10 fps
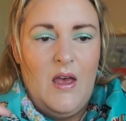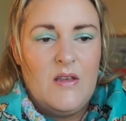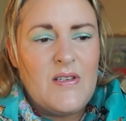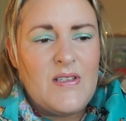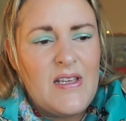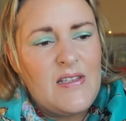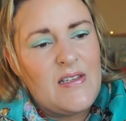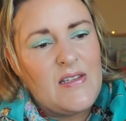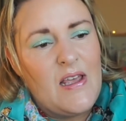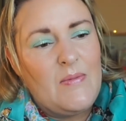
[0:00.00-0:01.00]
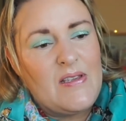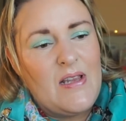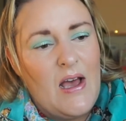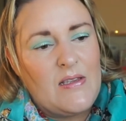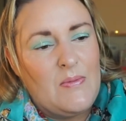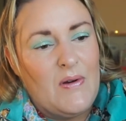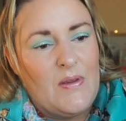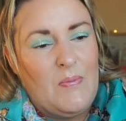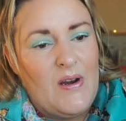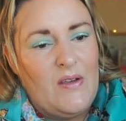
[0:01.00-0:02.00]
So it says the same as last
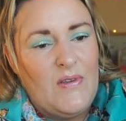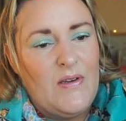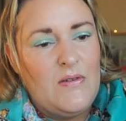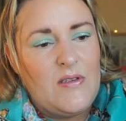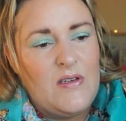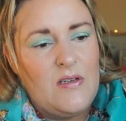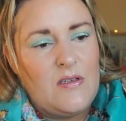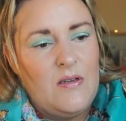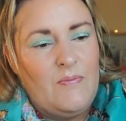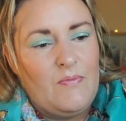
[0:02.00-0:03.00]
month, but I've used it,